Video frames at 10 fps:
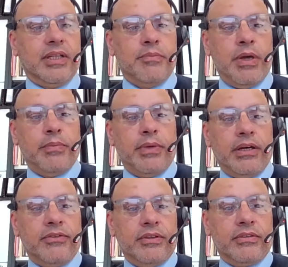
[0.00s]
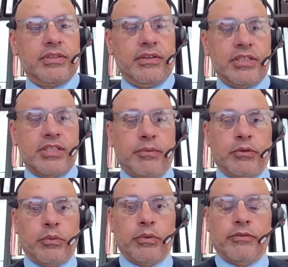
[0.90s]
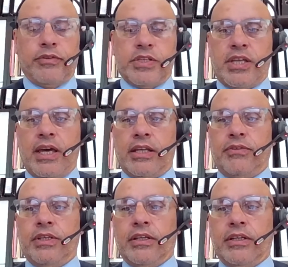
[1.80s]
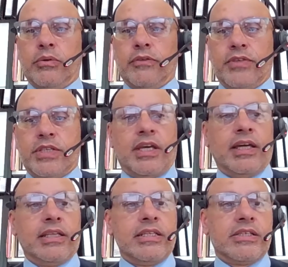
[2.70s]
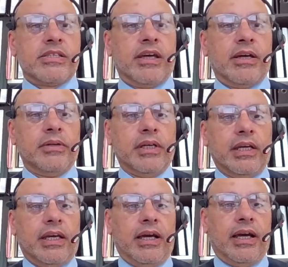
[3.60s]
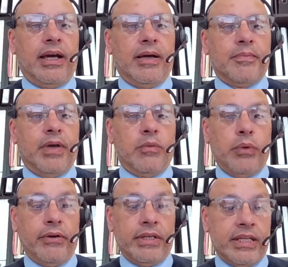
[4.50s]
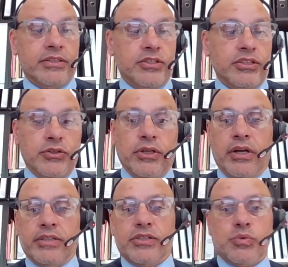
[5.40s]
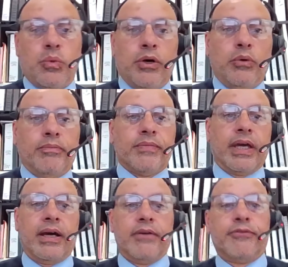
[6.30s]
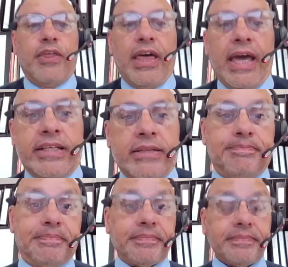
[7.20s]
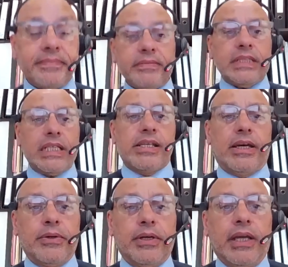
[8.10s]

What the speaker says: member that there's something wrong with a facade if you don't know what a facade is. So we're indebted to you guys as well for that. So